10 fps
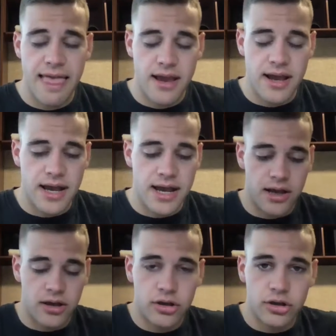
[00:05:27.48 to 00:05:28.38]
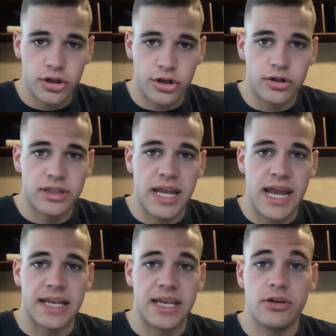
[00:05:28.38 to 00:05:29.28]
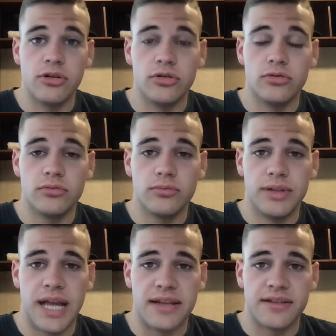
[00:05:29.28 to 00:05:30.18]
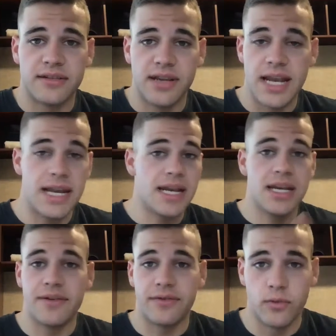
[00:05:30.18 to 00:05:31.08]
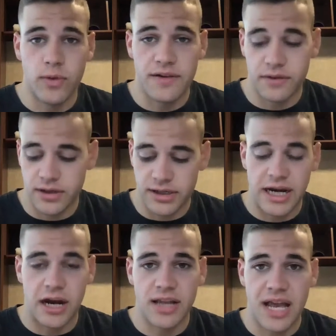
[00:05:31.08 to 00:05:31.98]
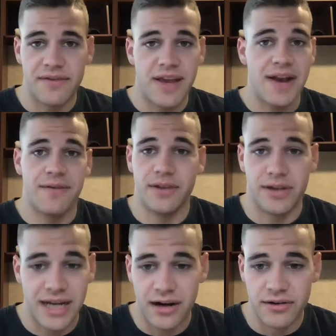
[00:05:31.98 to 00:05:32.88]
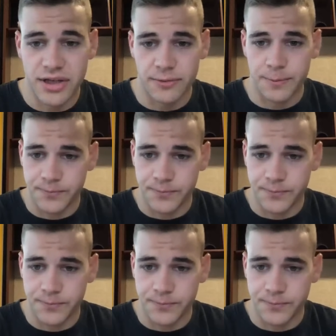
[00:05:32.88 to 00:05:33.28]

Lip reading: uh, hurt and kill plants in any different way for their entire life and for their entire year.